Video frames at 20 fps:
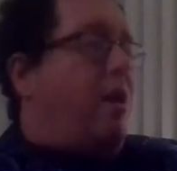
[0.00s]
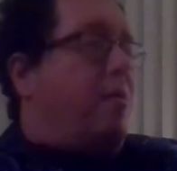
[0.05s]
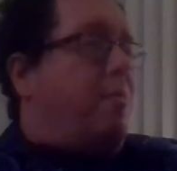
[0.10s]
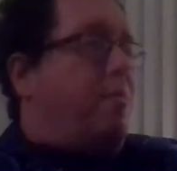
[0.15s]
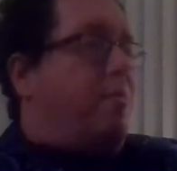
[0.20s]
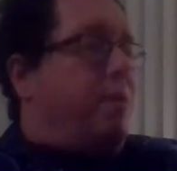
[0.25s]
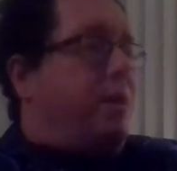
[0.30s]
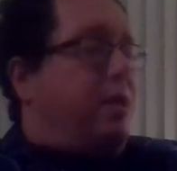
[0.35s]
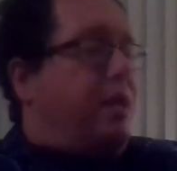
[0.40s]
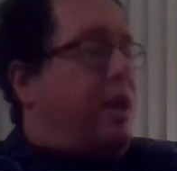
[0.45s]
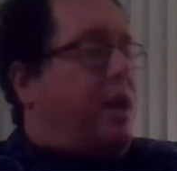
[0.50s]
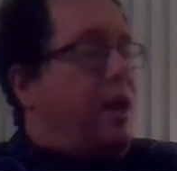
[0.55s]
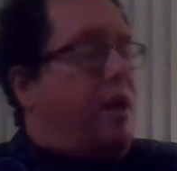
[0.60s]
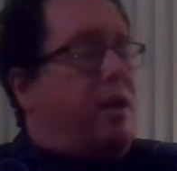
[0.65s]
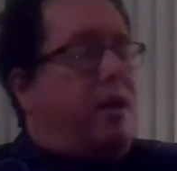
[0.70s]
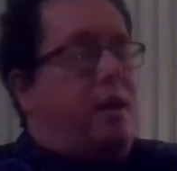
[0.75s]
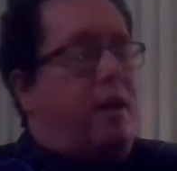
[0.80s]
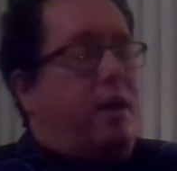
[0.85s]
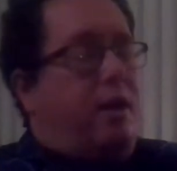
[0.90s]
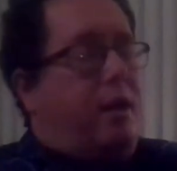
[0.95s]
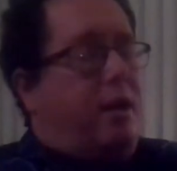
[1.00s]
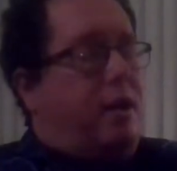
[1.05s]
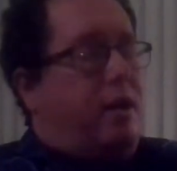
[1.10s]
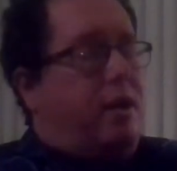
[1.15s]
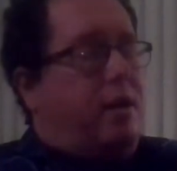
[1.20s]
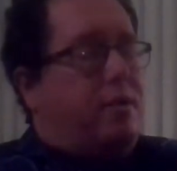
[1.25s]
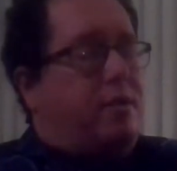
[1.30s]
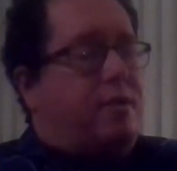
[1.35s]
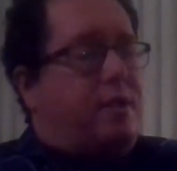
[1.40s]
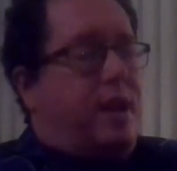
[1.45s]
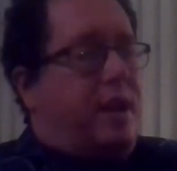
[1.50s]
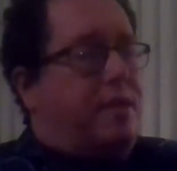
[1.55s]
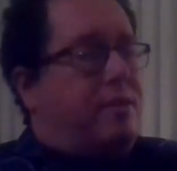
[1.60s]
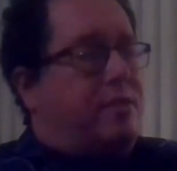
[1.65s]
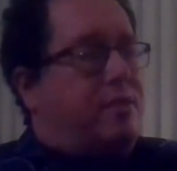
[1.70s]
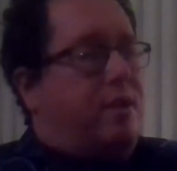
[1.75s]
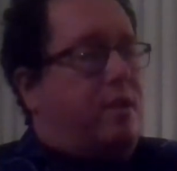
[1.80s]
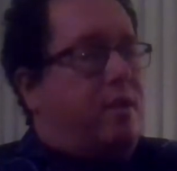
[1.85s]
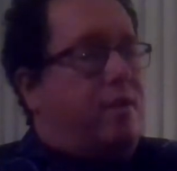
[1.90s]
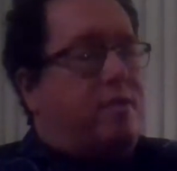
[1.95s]
But yeah, sad
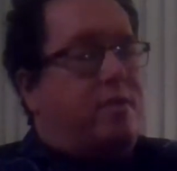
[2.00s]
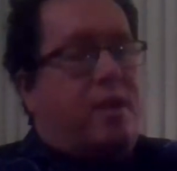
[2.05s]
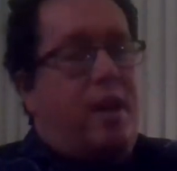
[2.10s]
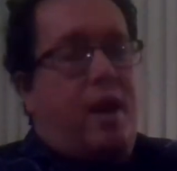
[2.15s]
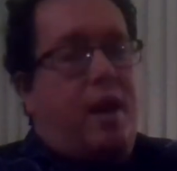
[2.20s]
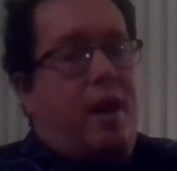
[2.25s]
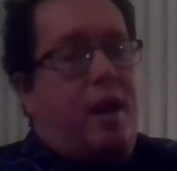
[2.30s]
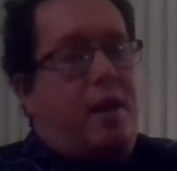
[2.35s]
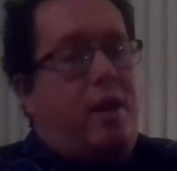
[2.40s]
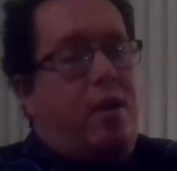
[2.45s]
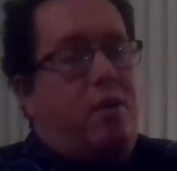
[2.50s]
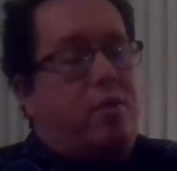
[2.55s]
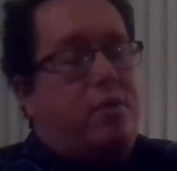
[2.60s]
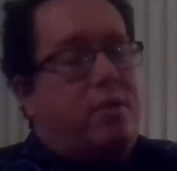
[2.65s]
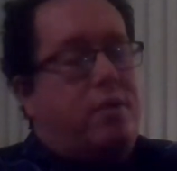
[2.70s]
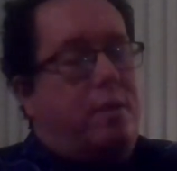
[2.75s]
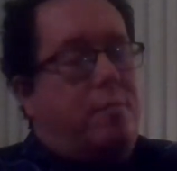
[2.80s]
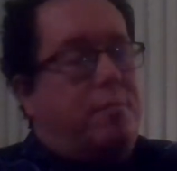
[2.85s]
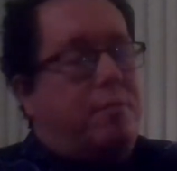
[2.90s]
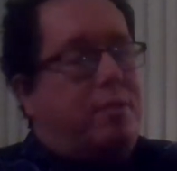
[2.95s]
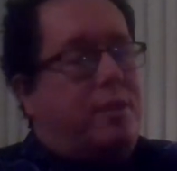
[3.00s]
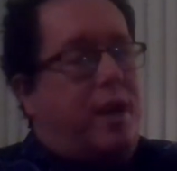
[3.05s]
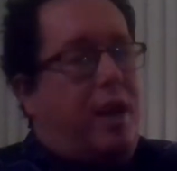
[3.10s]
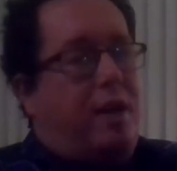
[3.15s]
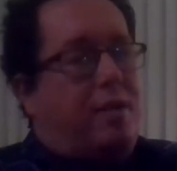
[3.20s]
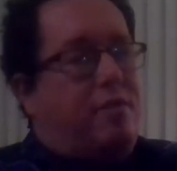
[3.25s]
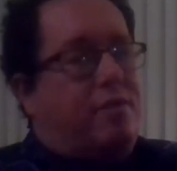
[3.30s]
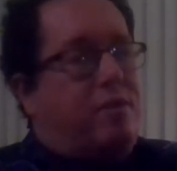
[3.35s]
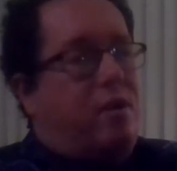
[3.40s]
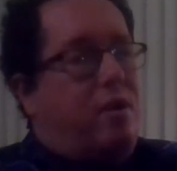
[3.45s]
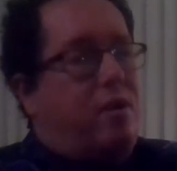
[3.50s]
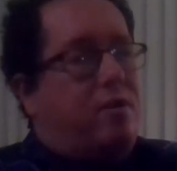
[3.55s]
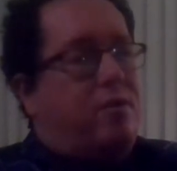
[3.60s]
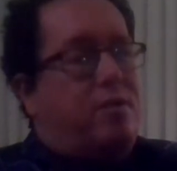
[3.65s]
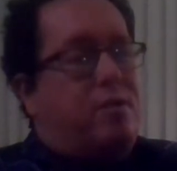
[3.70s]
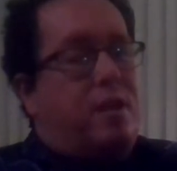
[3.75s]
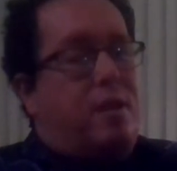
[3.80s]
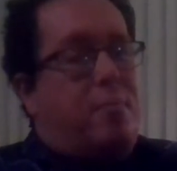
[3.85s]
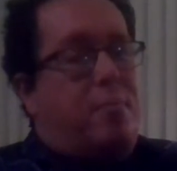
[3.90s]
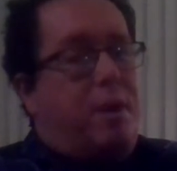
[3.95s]
songs, and I know some sad songs
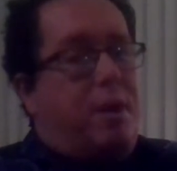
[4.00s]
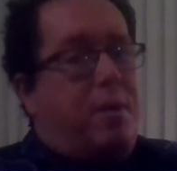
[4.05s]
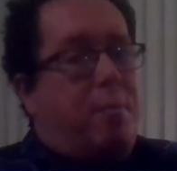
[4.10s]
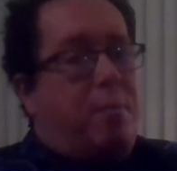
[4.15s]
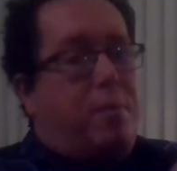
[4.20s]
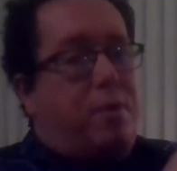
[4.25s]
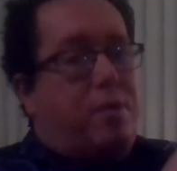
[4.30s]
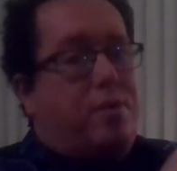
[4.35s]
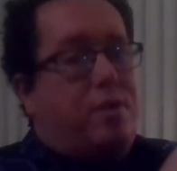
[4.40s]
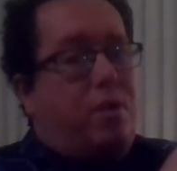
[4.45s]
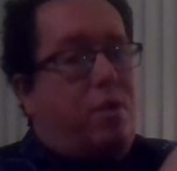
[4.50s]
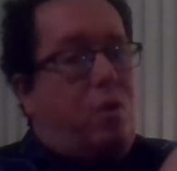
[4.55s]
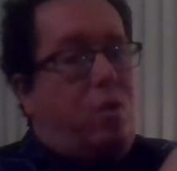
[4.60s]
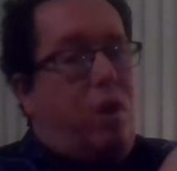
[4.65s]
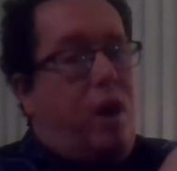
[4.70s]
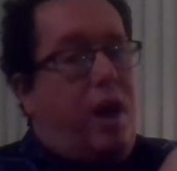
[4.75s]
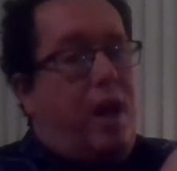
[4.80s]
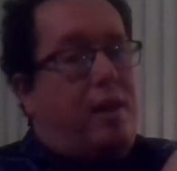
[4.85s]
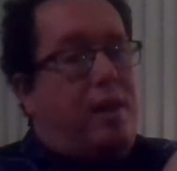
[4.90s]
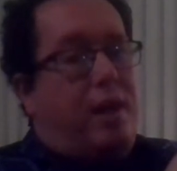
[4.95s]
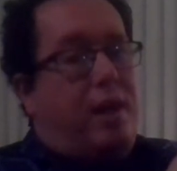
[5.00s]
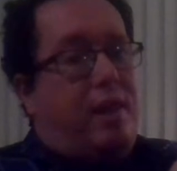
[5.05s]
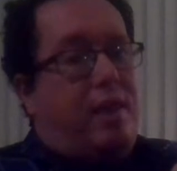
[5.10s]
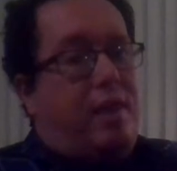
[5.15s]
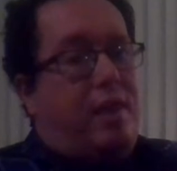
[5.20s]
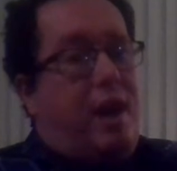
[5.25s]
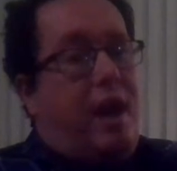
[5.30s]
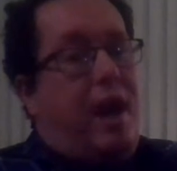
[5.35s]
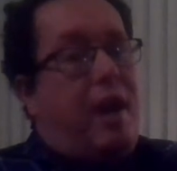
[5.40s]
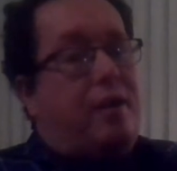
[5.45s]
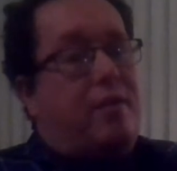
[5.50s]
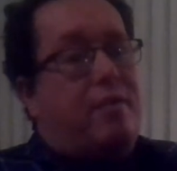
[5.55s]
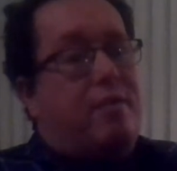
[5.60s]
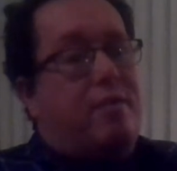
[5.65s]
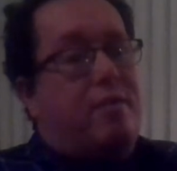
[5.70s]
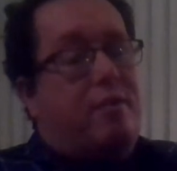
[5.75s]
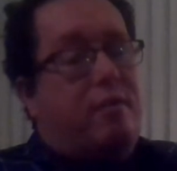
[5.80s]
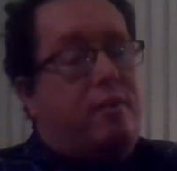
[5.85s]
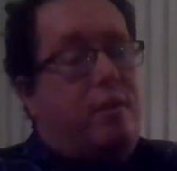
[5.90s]
can make a person cry like that.